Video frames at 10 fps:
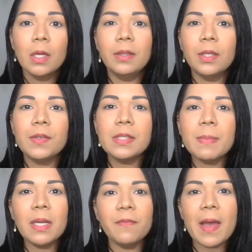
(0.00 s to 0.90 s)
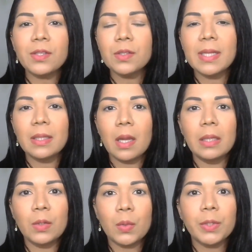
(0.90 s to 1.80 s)
There is many factors that
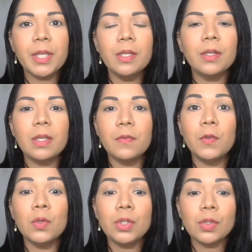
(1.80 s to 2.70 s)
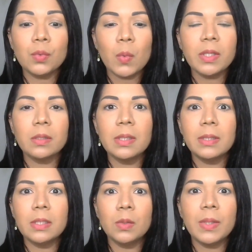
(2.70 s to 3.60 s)
can occur here. If you just wait until
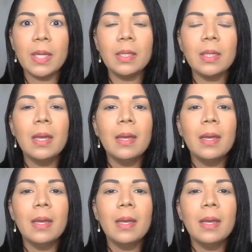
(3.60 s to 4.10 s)
the due date,